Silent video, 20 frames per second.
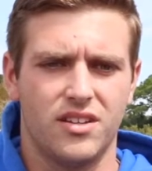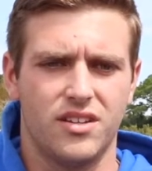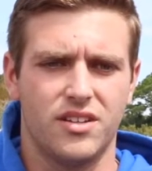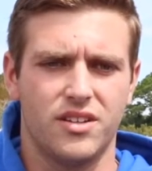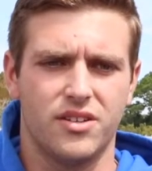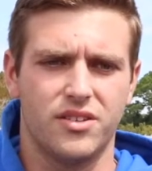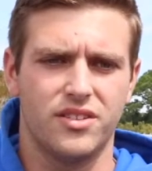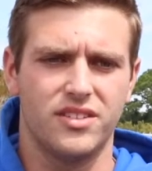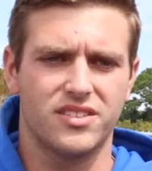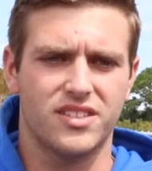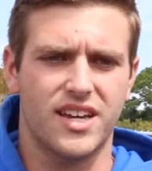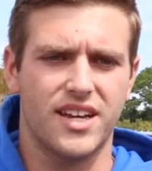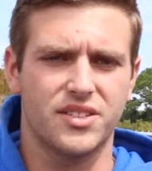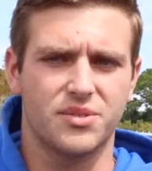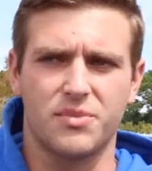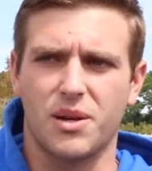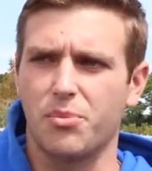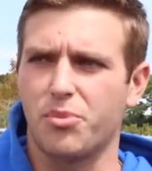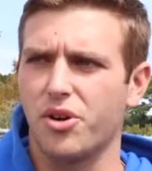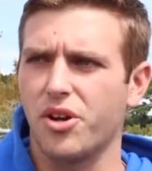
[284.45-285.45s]
You know, these
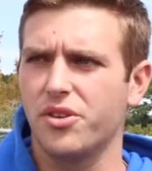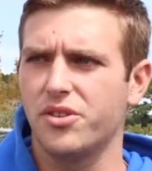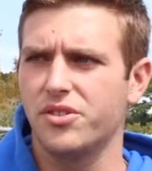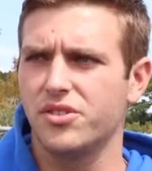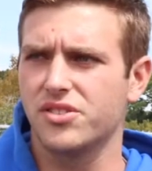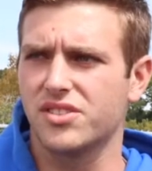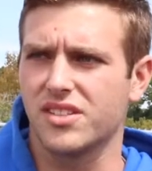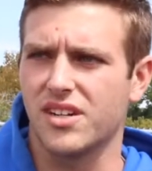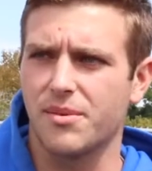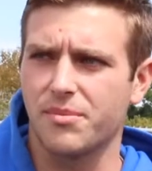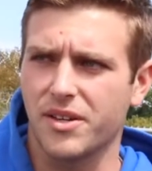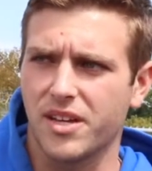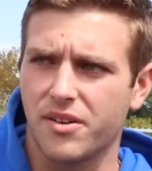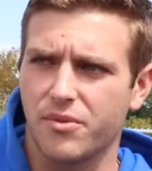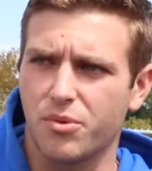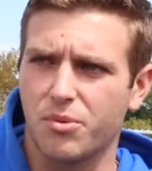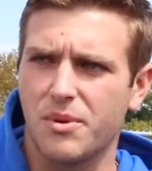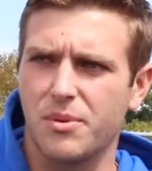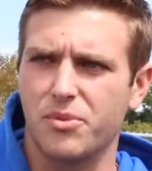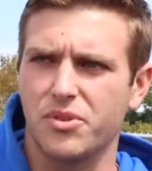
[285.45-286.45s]
guys are my brothers and I'm
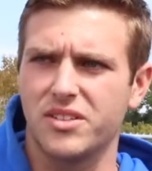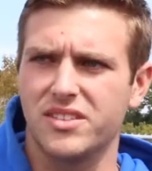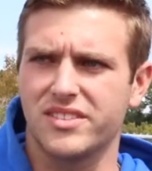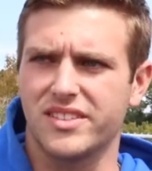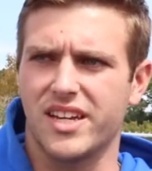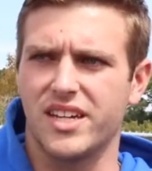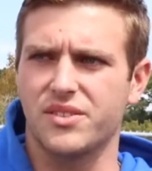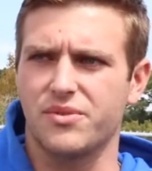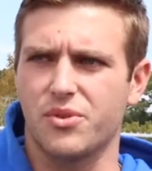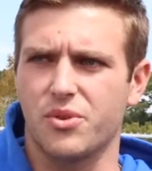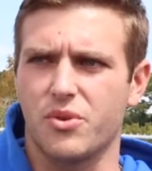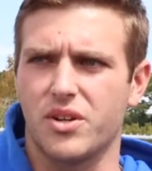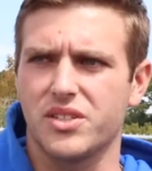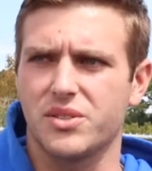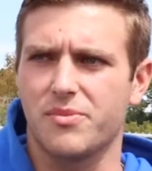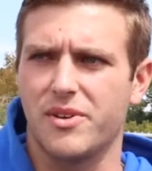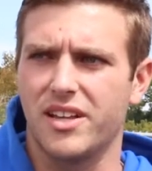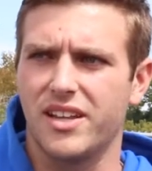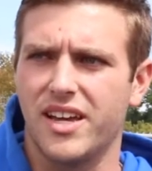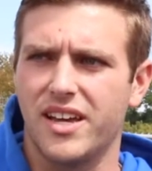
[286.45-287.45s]
gonna remember these guys for the
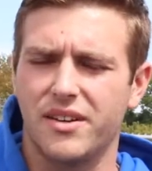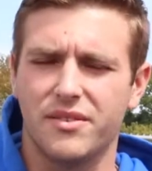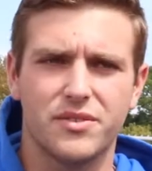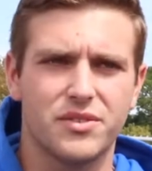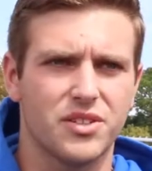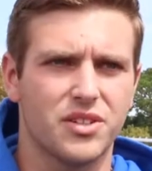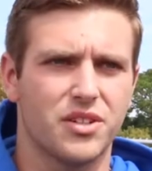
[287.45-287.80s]
rest of my life.